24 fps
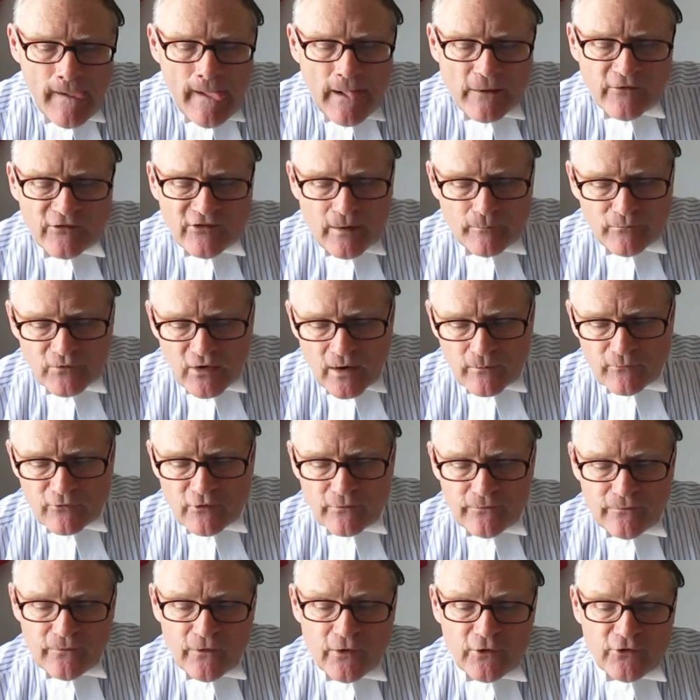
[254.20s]
sometimes
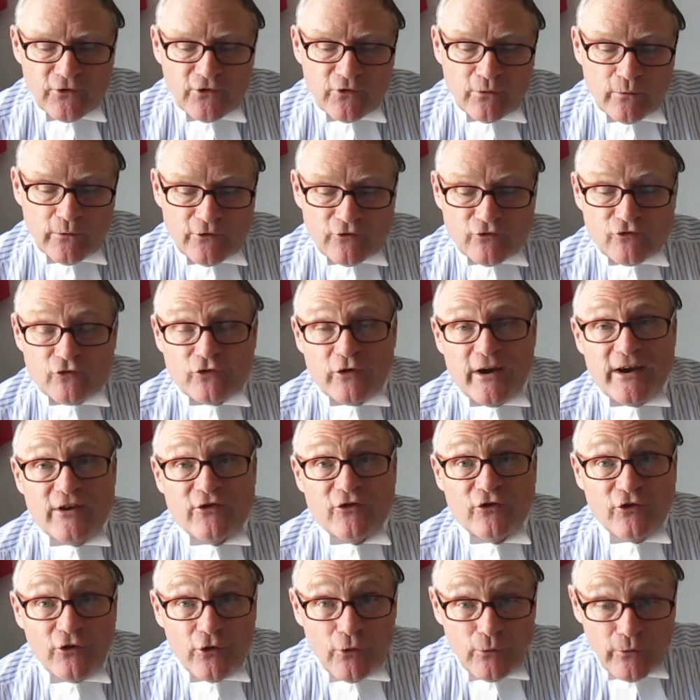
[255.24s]
referred to as
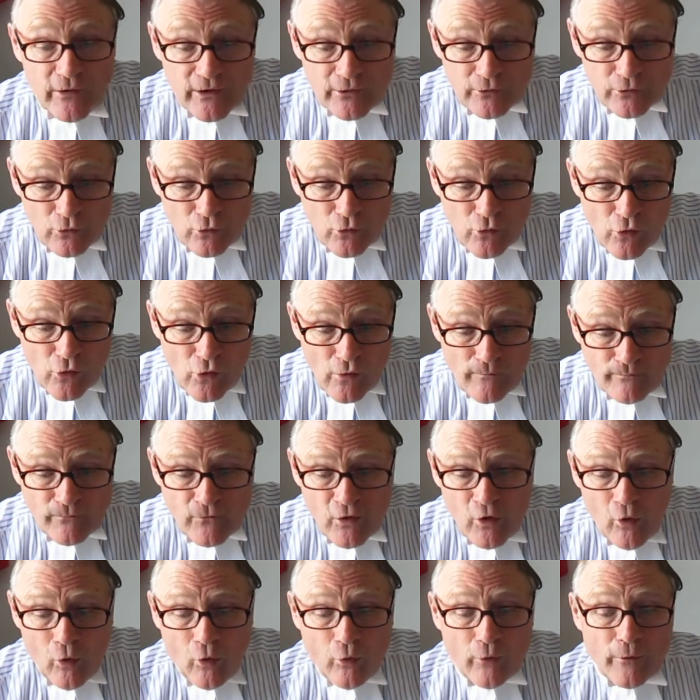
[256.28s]
trades union law
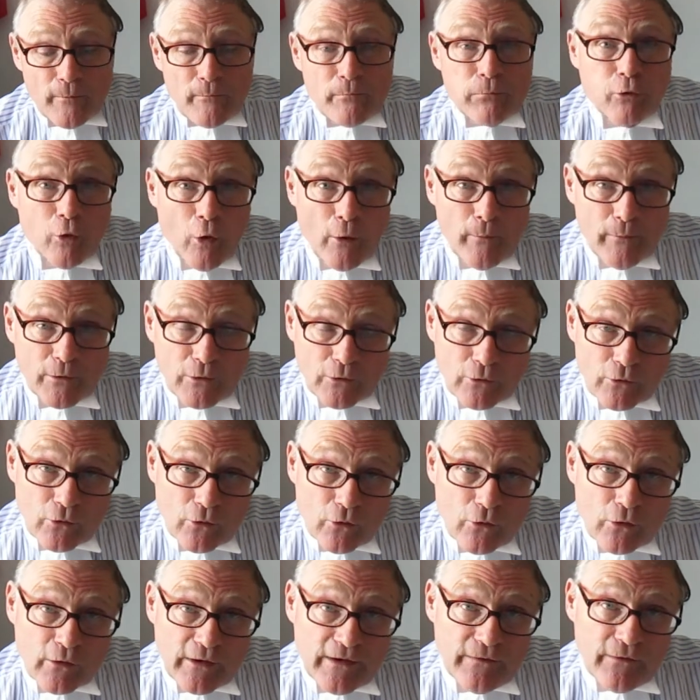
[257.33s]
or employment
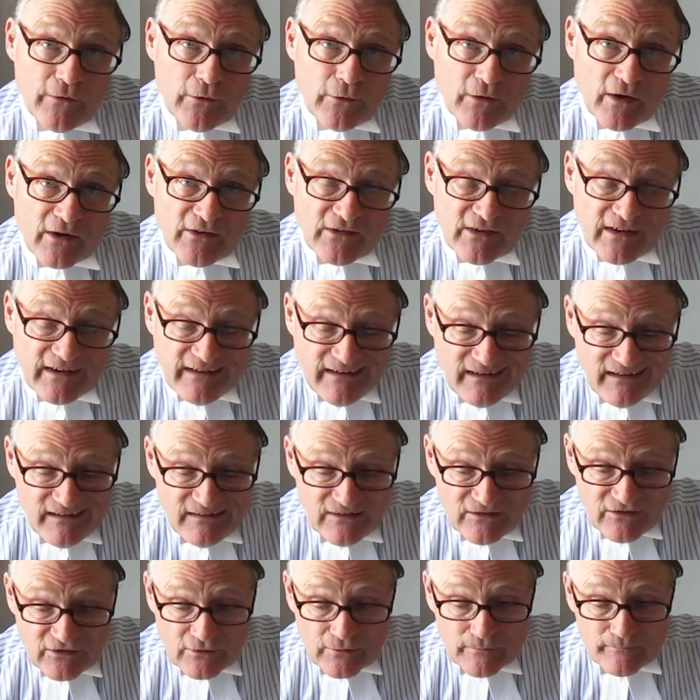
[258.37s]
law in the United
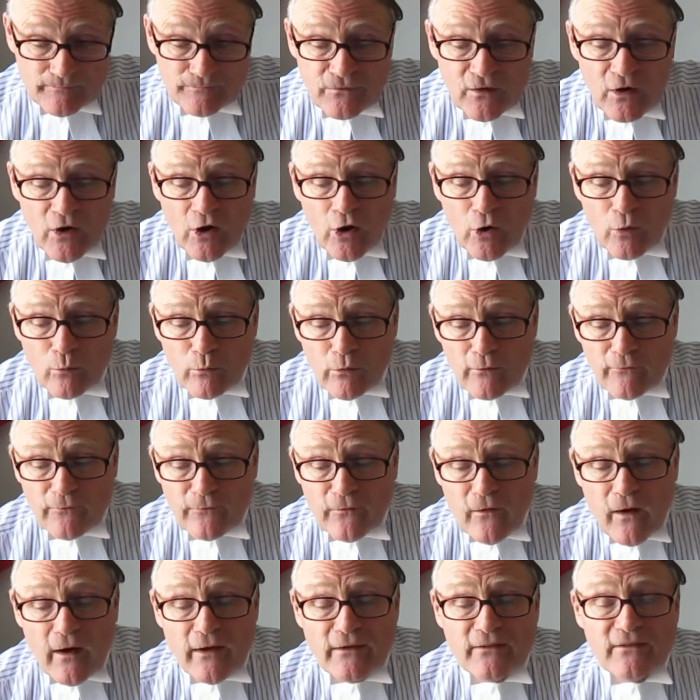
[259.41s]
Kingdom, we'll
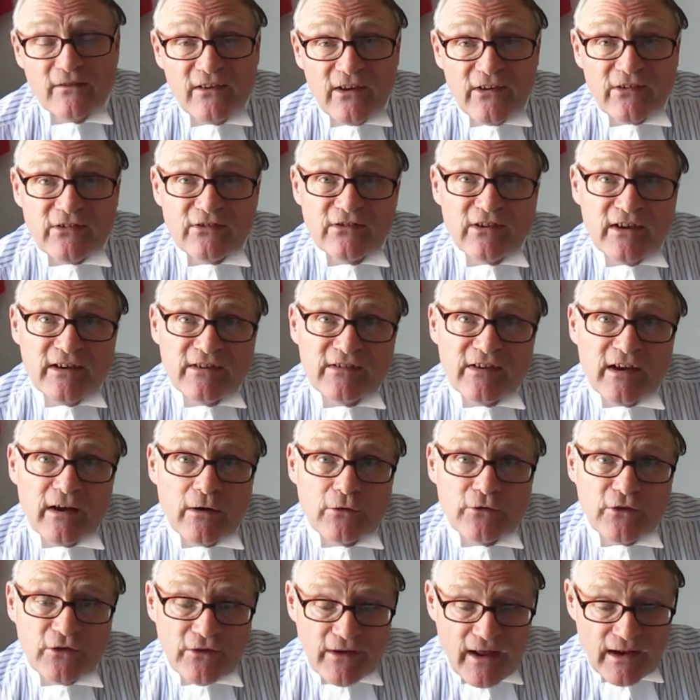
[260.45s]
find this
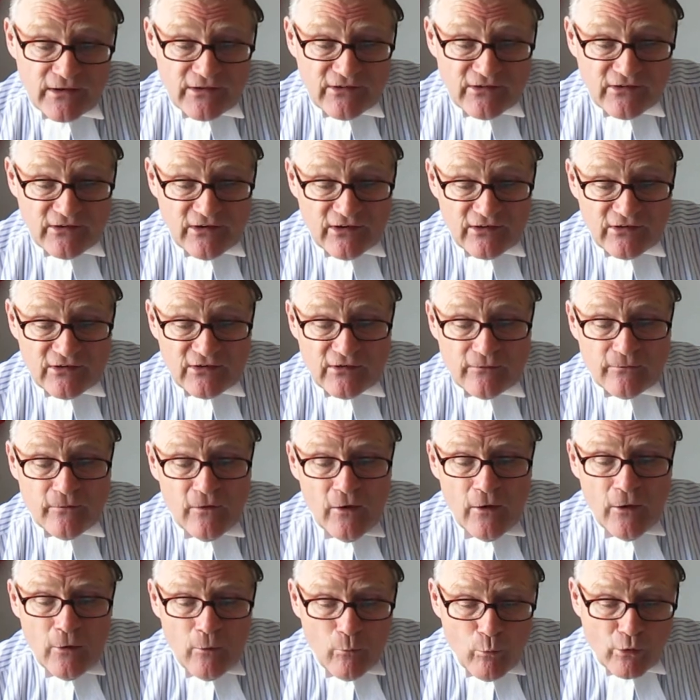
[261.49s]
detailed analysis of
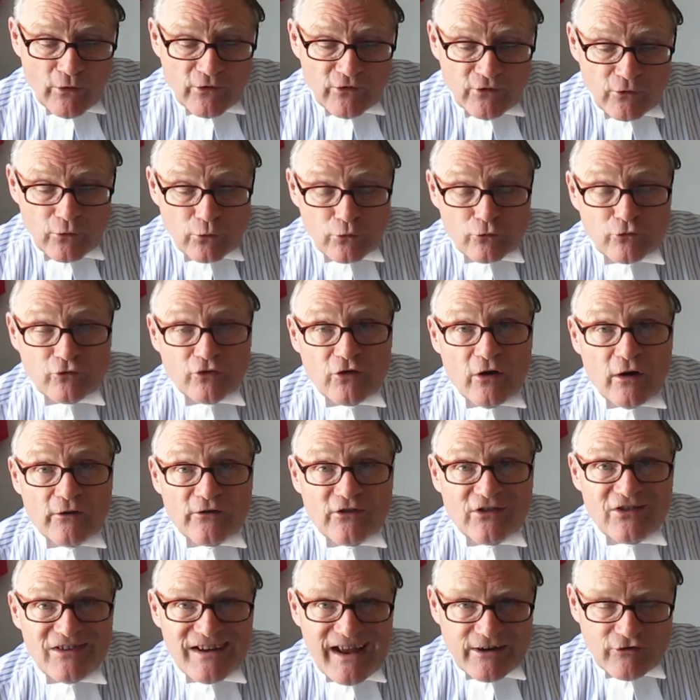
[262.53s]
what is called
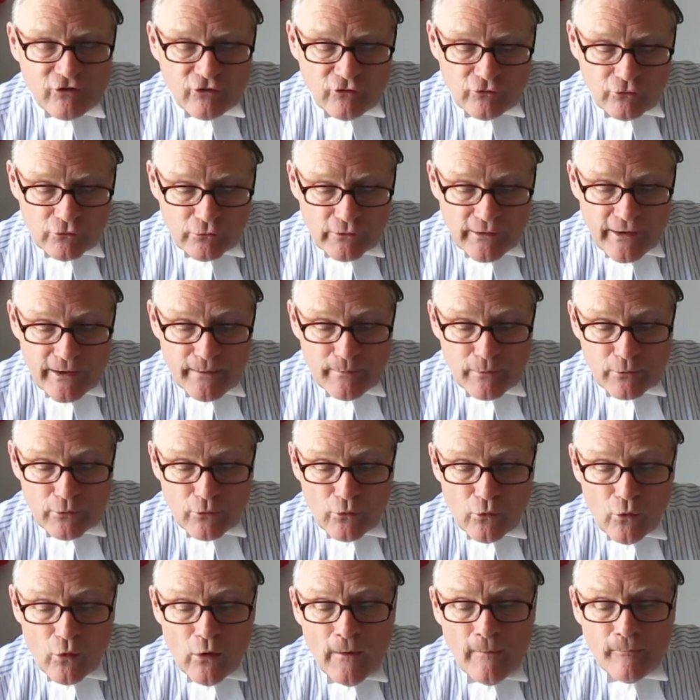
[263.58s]
transnational labour
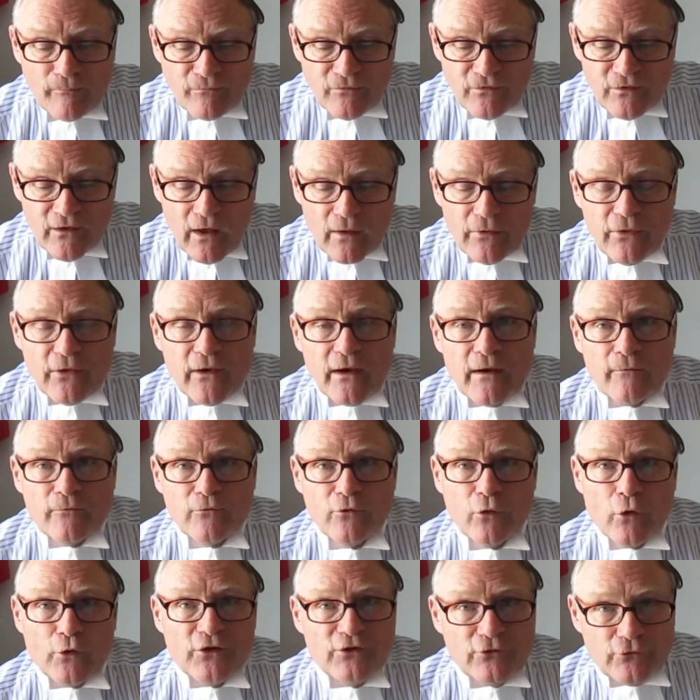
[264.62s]
law nothing if
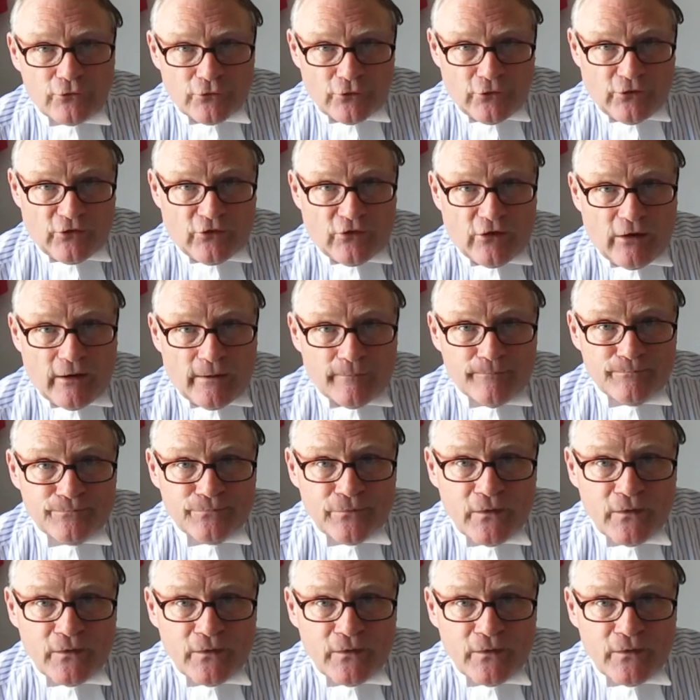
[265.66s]
not interesting.